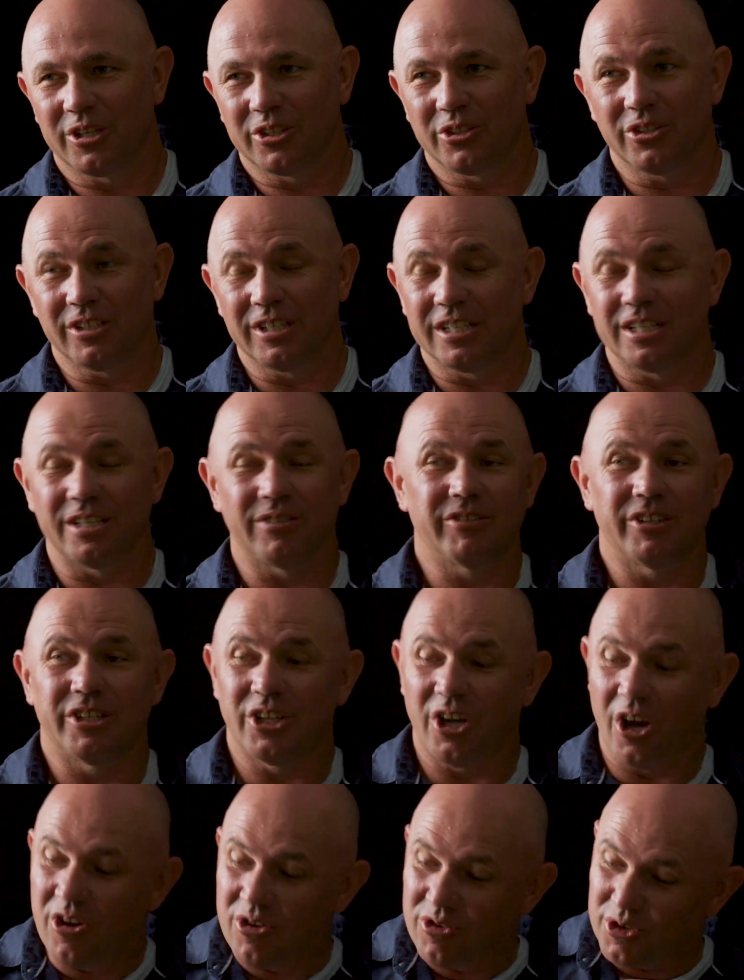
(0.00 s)
You didn't even
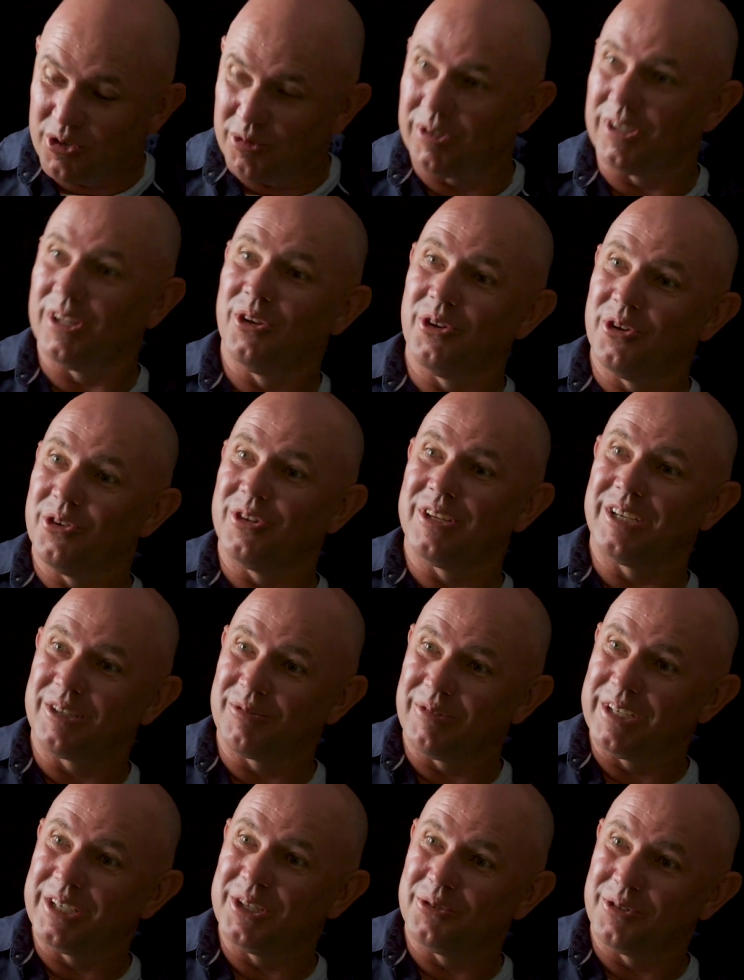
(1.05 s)
know you were learning
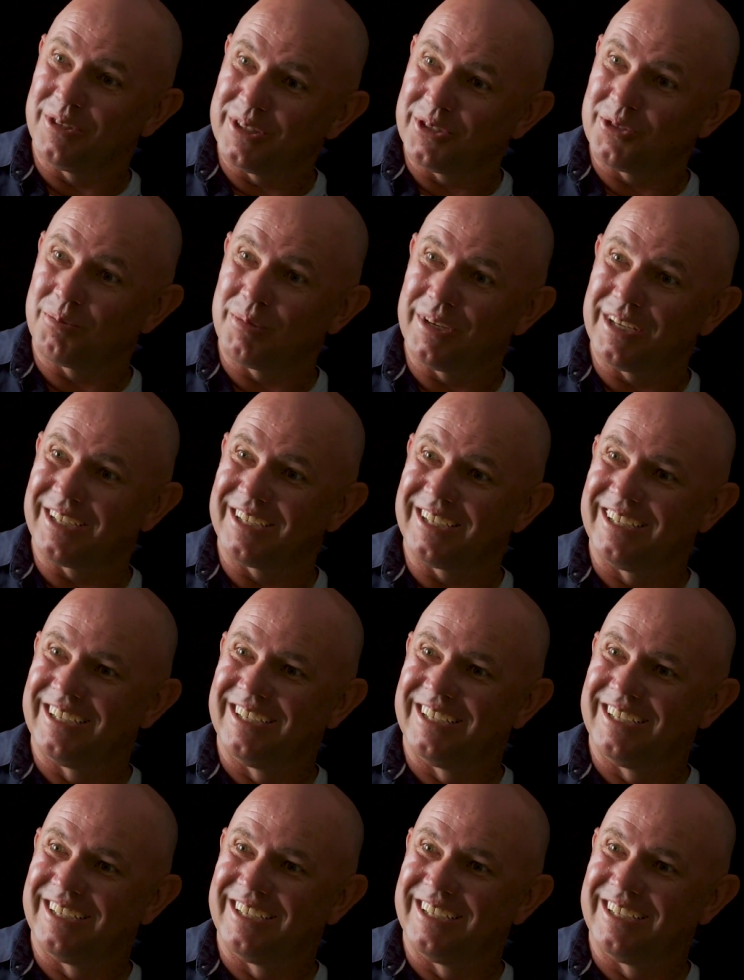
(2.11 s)
when you were this big.